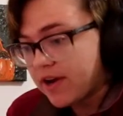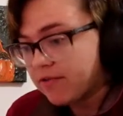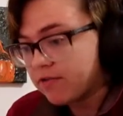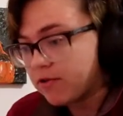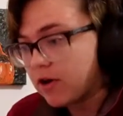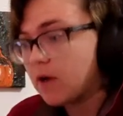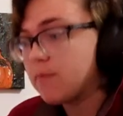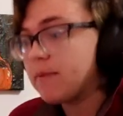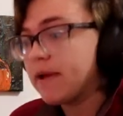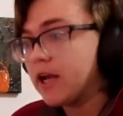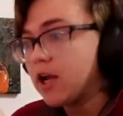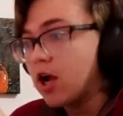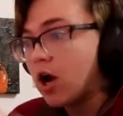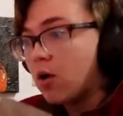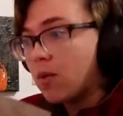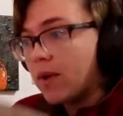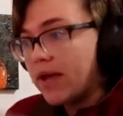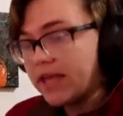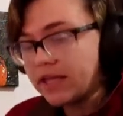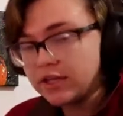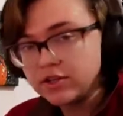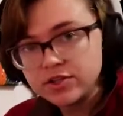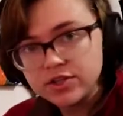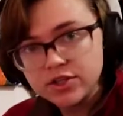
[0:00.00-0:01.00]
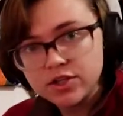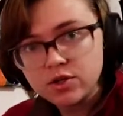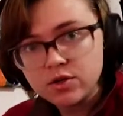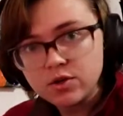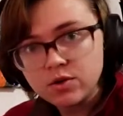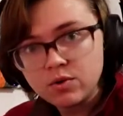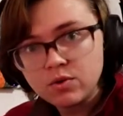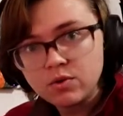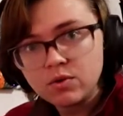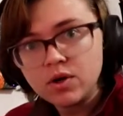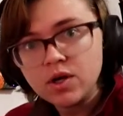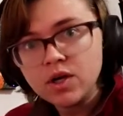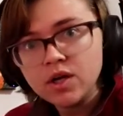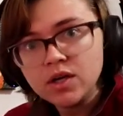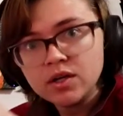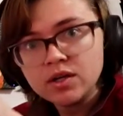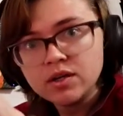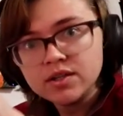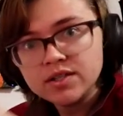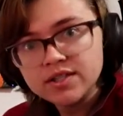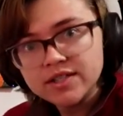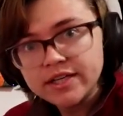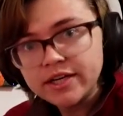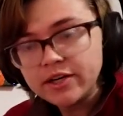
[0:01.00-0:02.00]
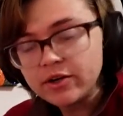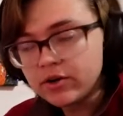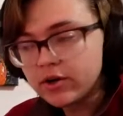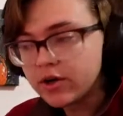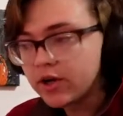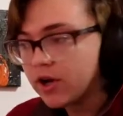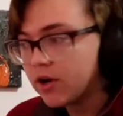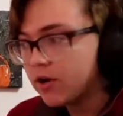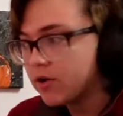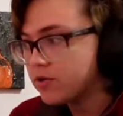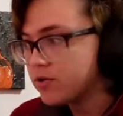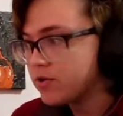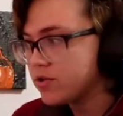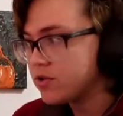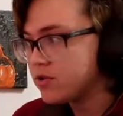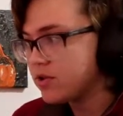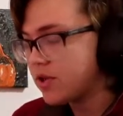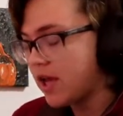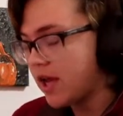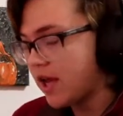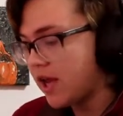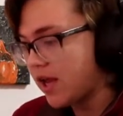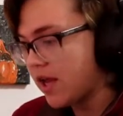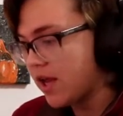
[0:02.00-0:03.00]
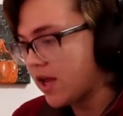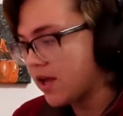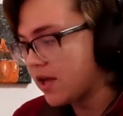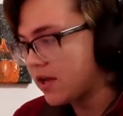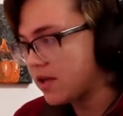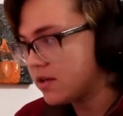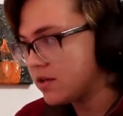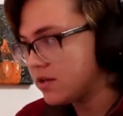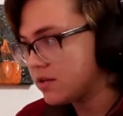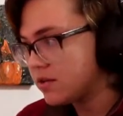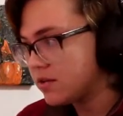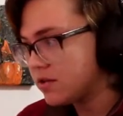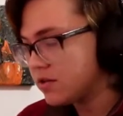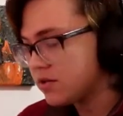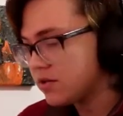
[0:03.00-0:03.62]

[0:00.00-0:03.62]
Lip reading: from and go into Siragos and